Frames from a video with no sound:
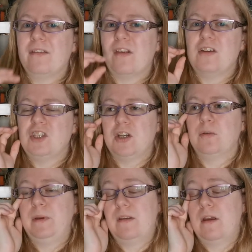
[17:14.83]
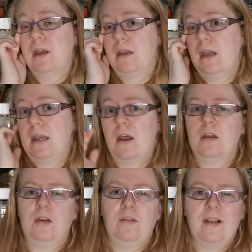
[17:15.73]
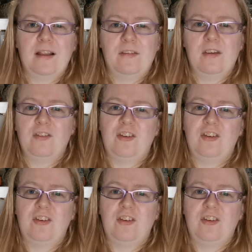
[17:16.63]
So she'll be doing, in her newsletters,